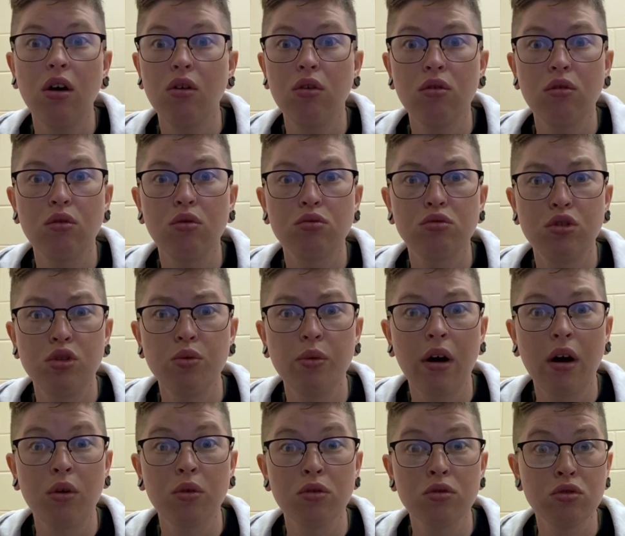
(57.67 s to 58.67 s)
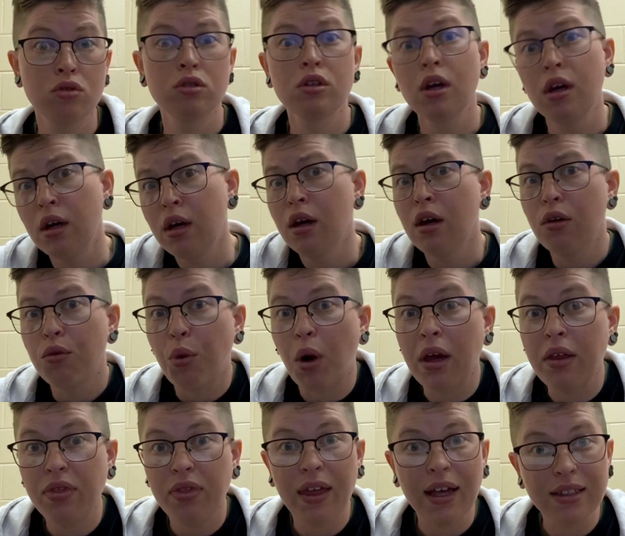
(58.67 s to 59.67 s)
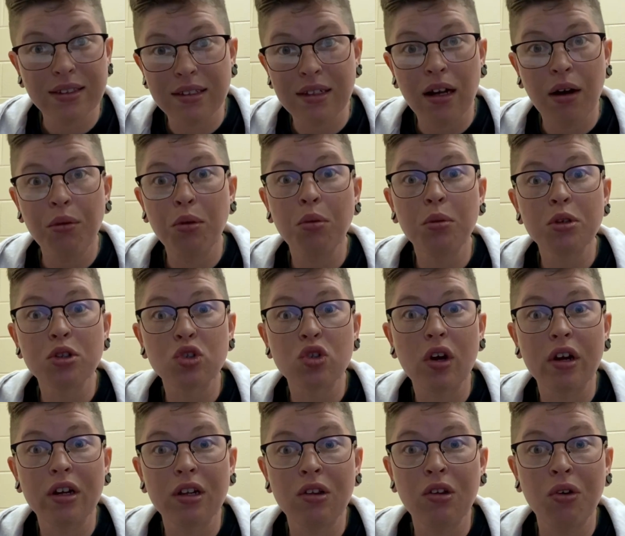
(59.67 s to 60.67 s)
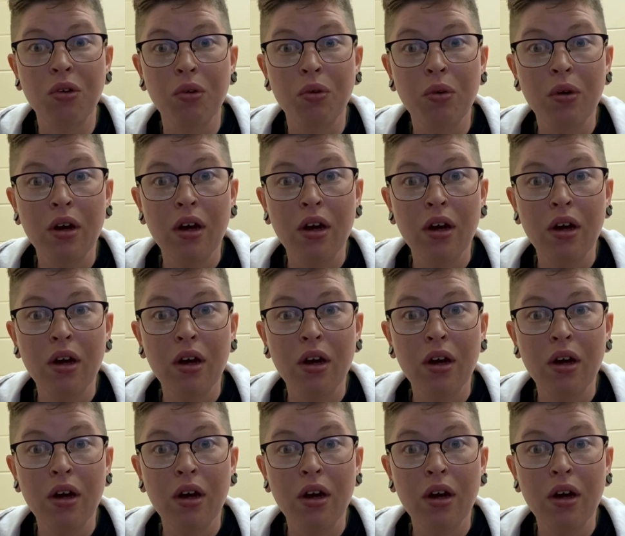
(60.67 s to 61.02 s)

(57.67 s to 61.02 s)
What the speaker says: 2 hours, right? That's not what we're trying to do.